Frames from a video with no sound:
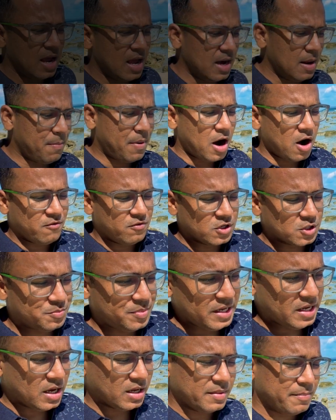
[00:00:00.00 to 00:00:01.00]
and a powerful
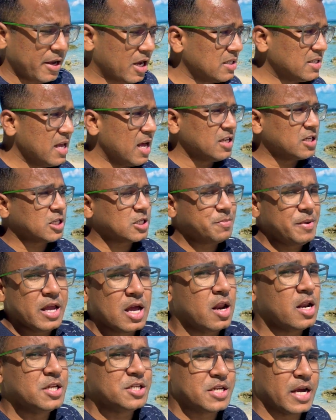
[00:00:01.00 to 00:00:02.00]
speaker, because there is a
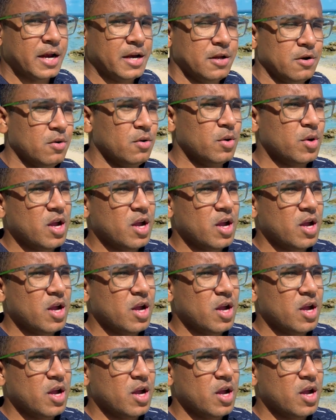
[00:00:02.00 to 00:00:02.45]
speaker inside you.